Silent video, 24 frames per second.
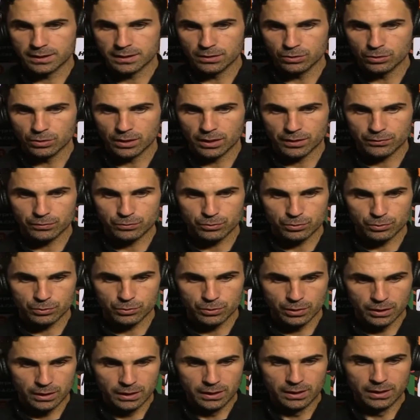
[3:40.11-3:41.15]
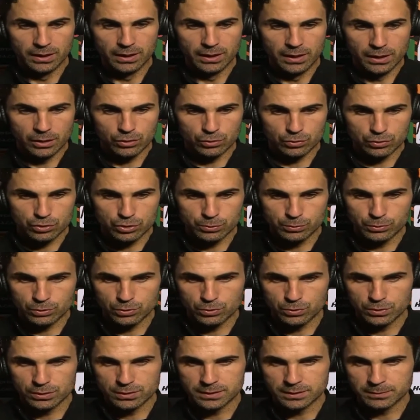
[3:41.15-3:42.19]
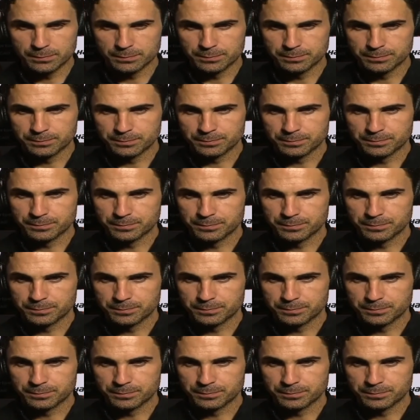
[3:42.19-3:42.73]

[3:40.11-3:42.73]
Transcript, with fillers: and you have to contribute to the team.